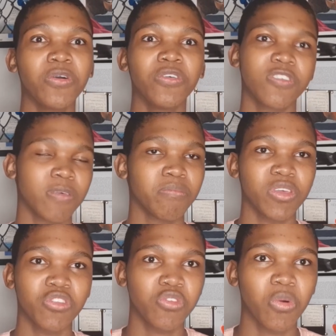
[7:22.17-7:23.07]
you submit
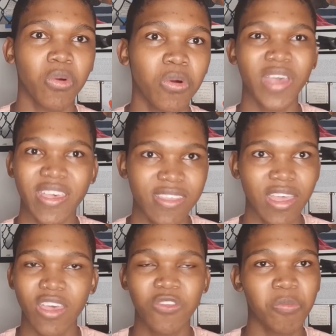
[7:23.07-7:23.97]
your
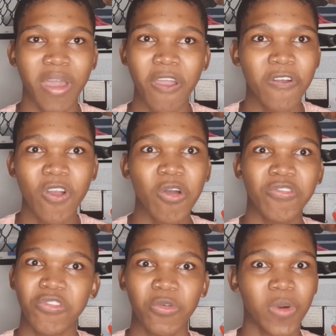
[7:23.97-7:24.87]
essays or
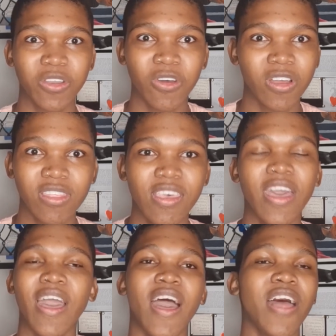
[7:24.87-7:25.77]
paragraphs or whatnot,
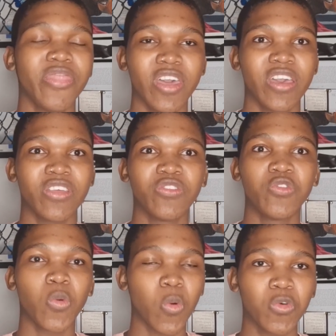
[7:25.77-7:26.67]
and then
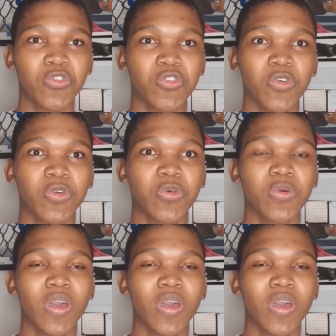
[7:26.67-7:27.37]
you also